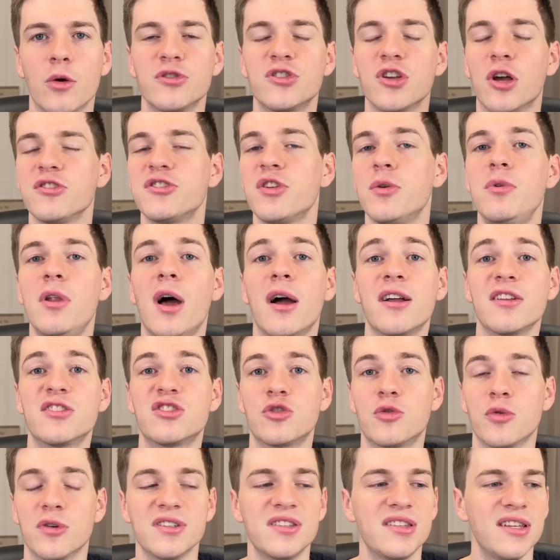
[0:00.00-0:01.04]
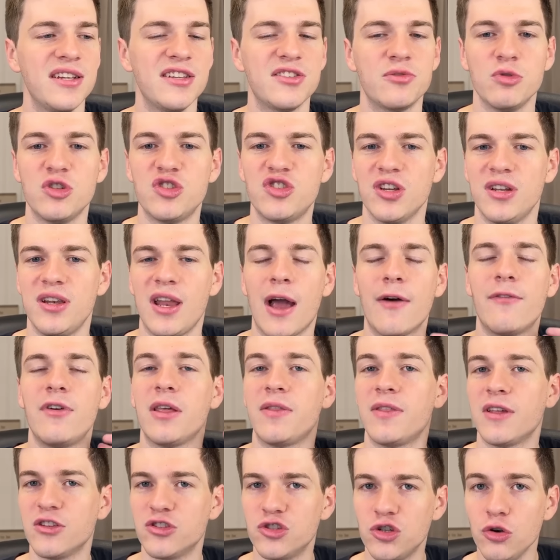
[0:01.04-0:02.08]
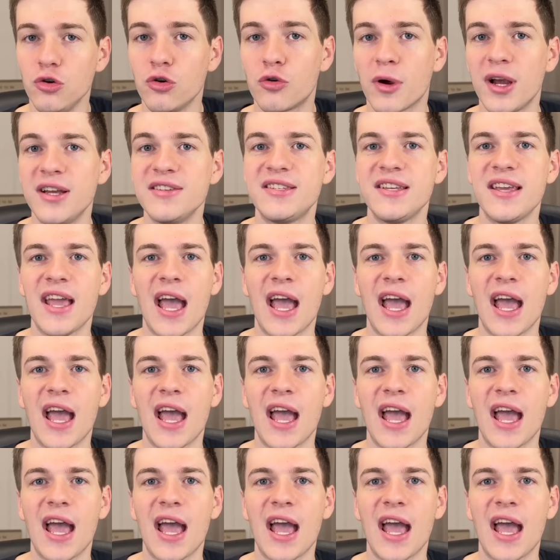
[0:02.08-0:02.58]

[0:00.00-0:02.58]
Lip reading: was also Nuggets Grizzlies, which didn't have anything too crazy